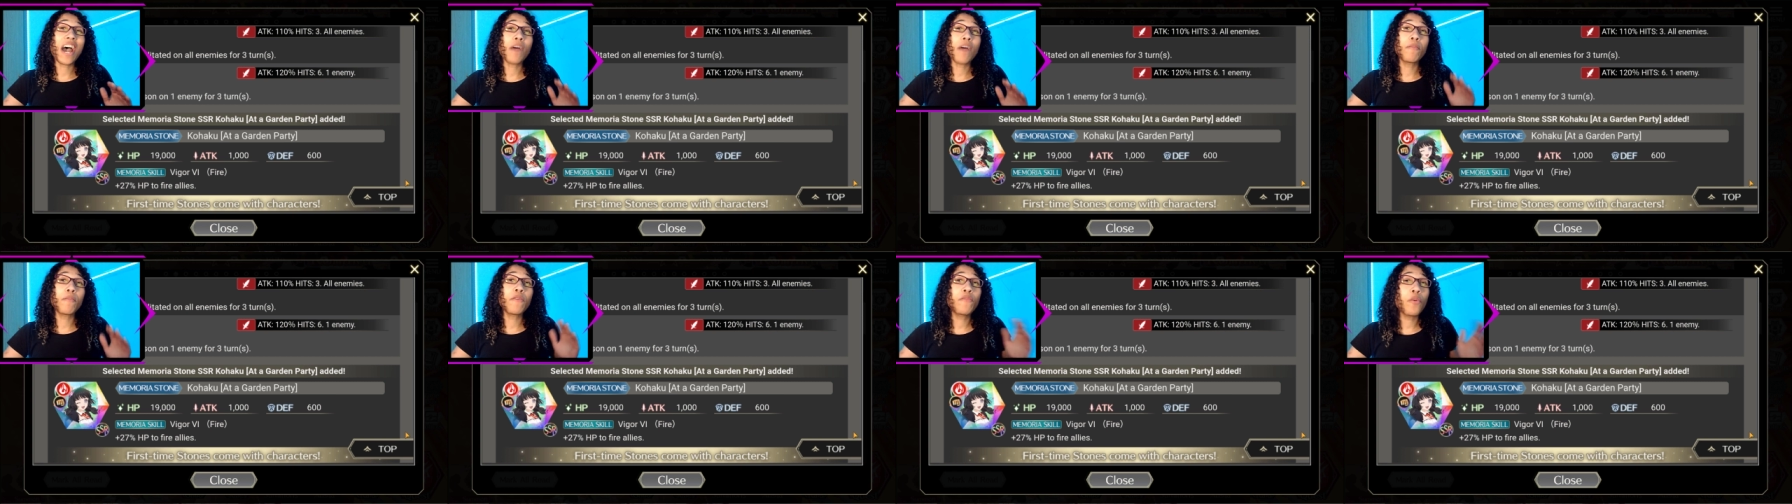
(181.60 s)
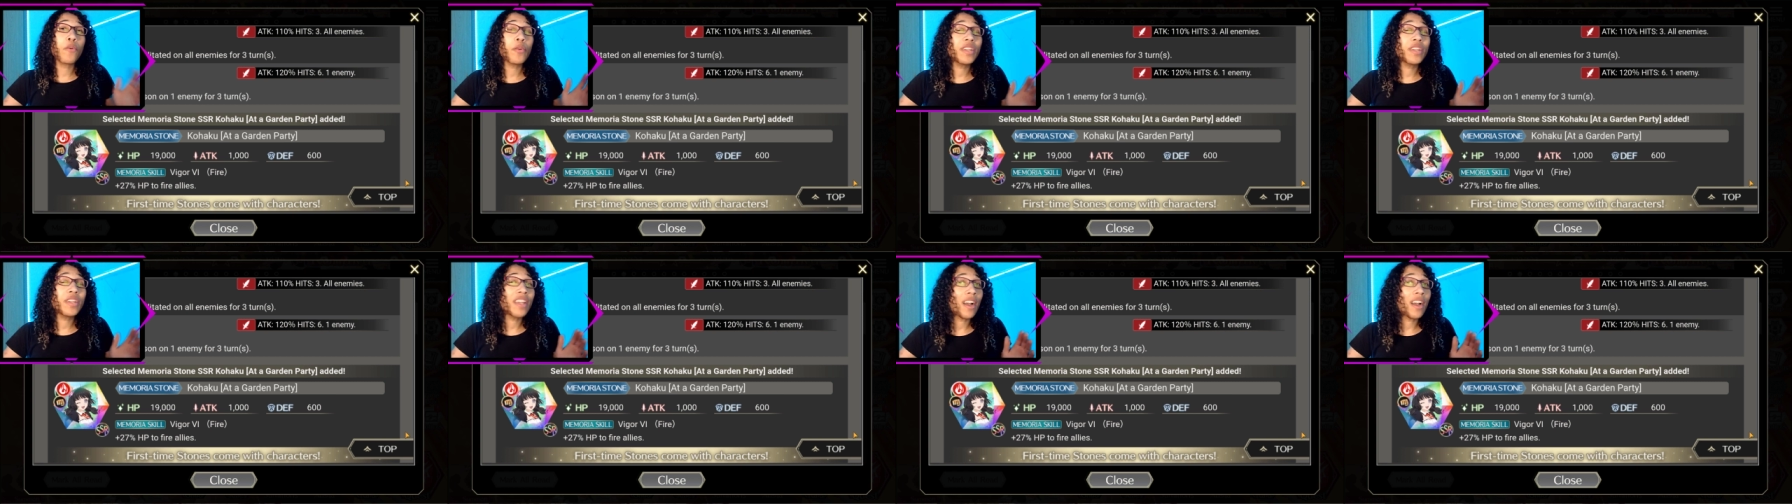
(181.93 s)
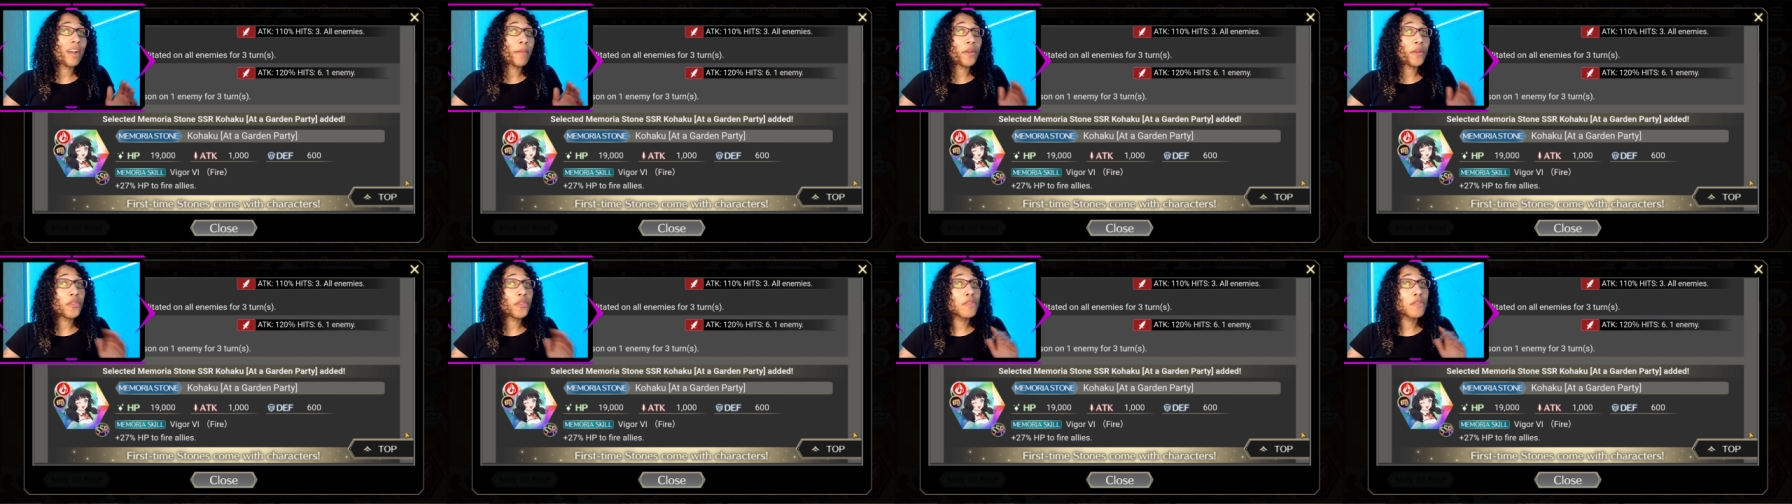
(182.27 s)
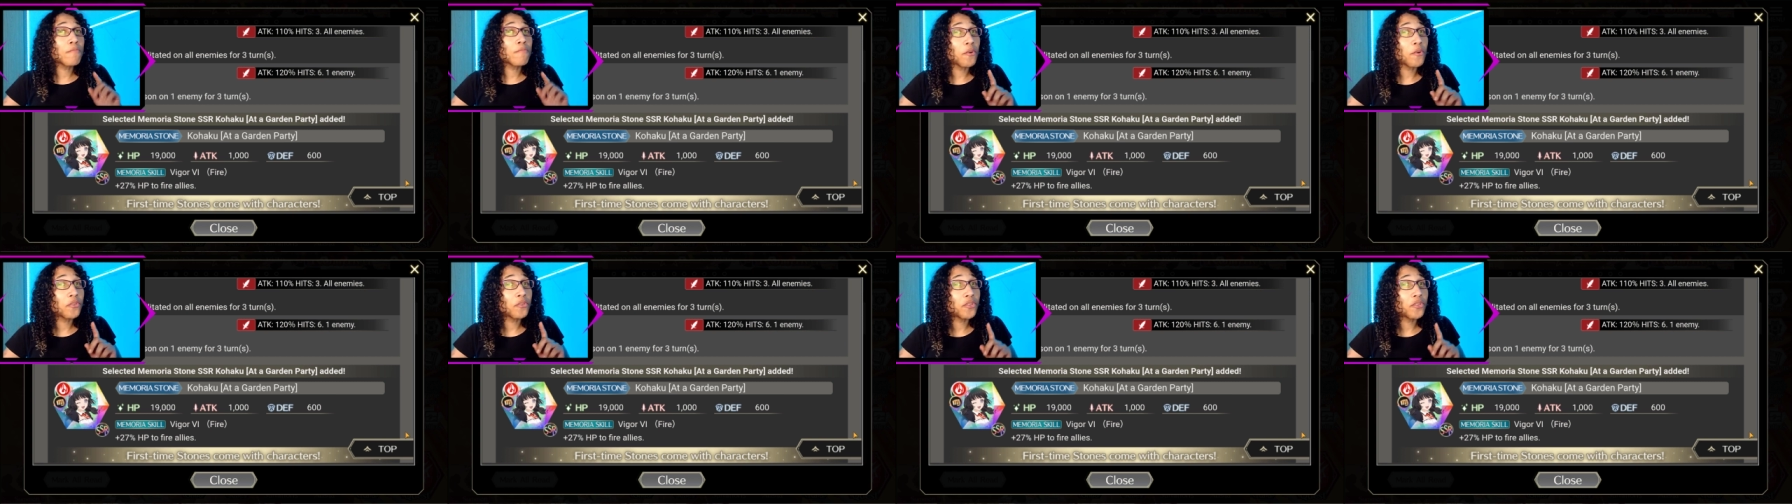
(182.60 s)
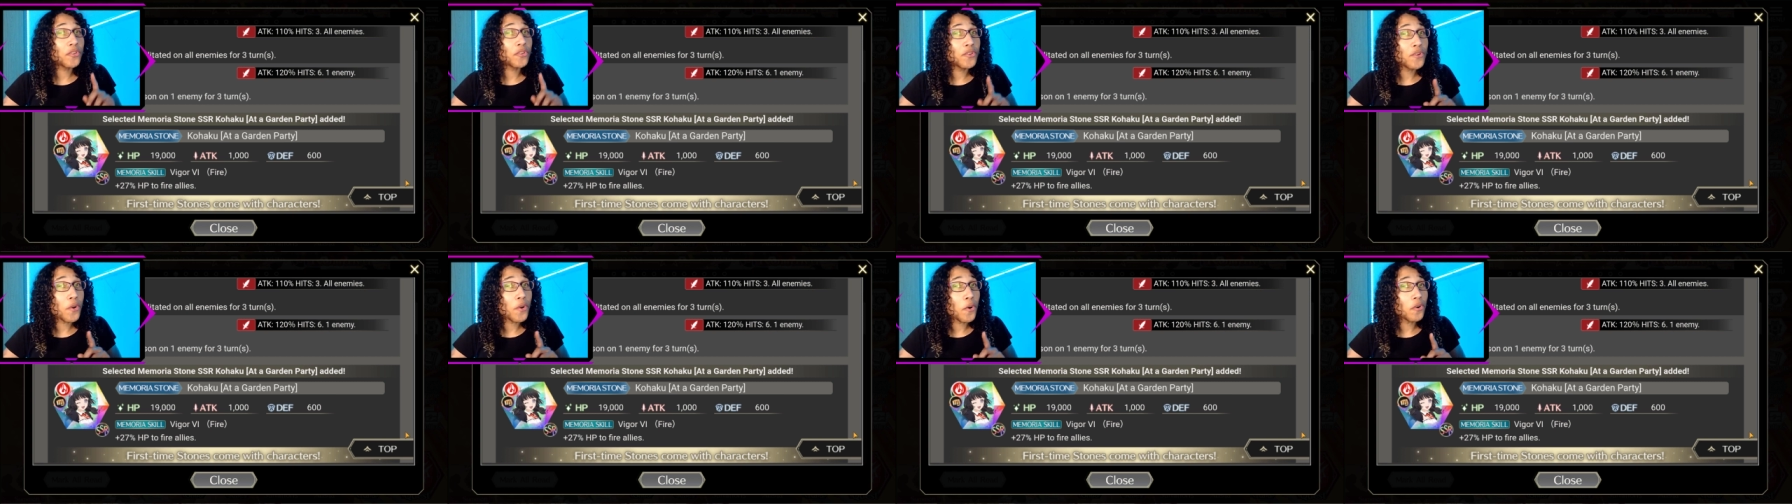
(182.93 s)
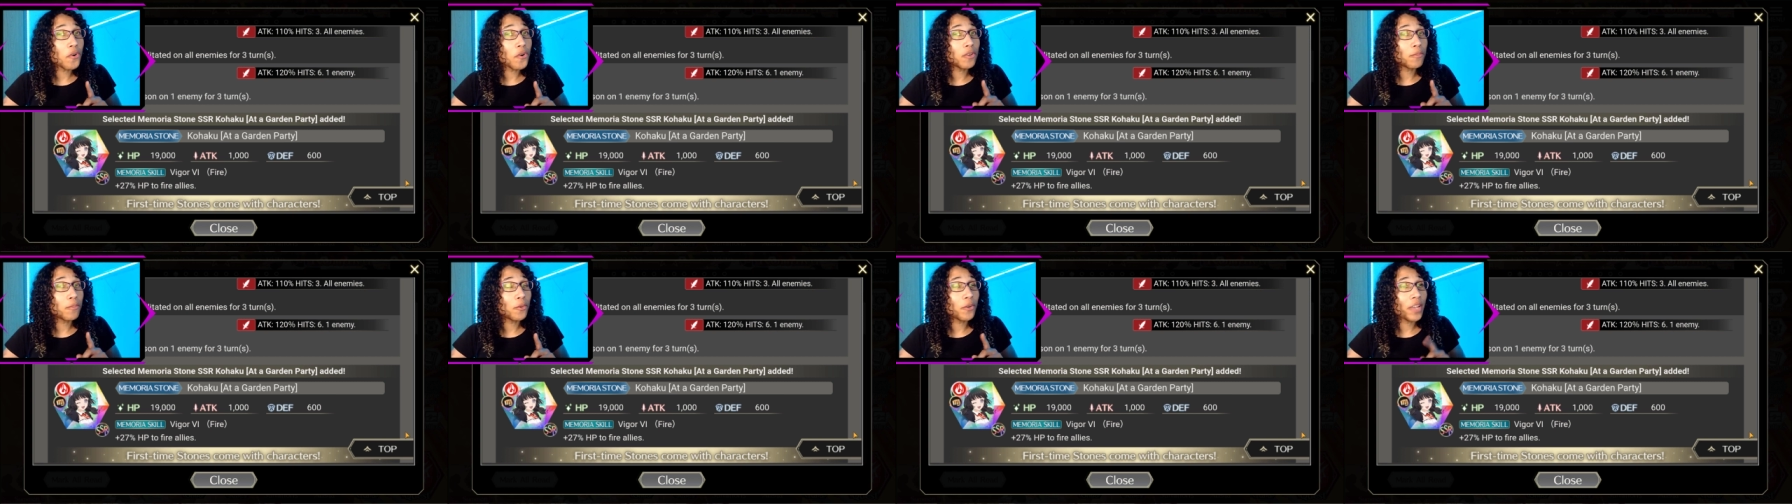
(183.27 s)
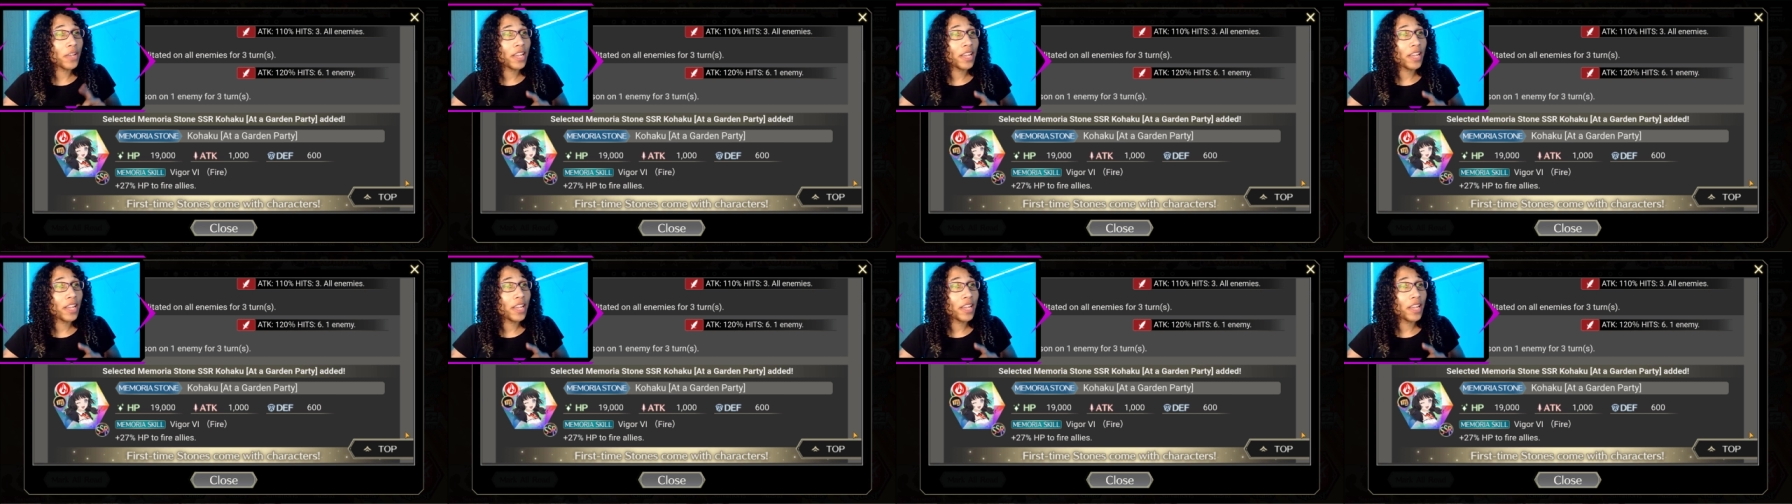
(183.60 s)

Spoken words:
before we talk about the most notable